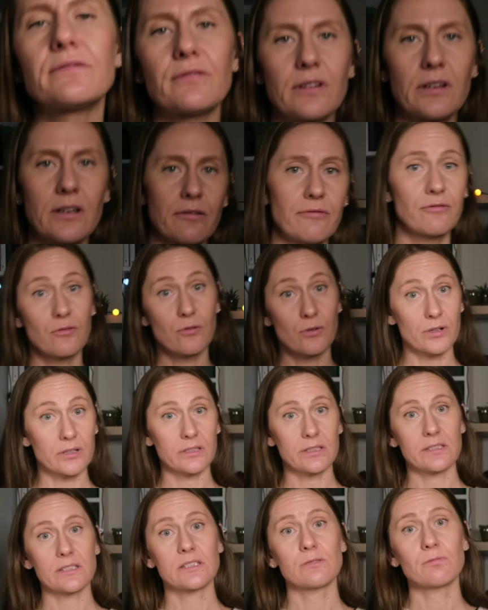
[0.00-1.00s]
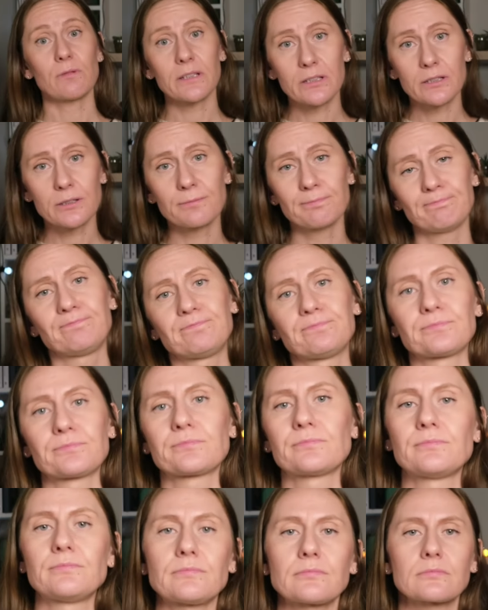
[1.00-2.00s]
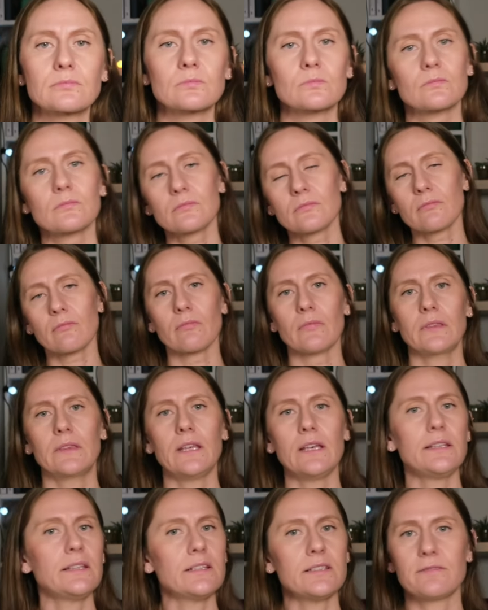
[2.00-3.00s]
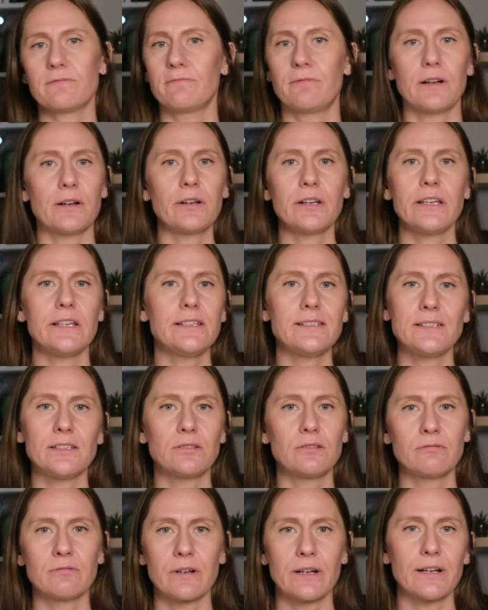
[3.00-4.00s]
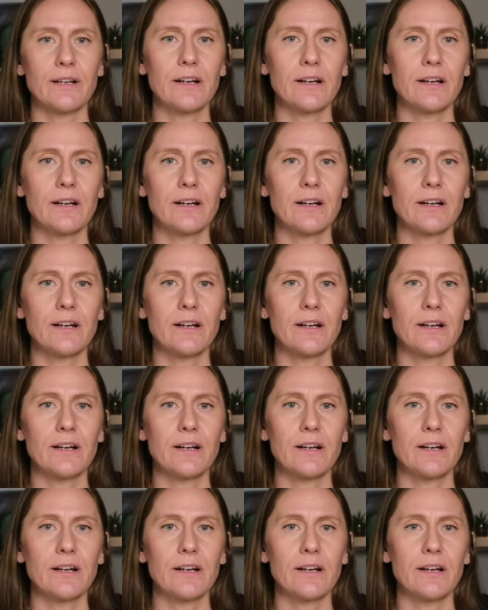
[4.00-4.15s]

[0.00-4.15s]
for this sweater. It is very easy to wear,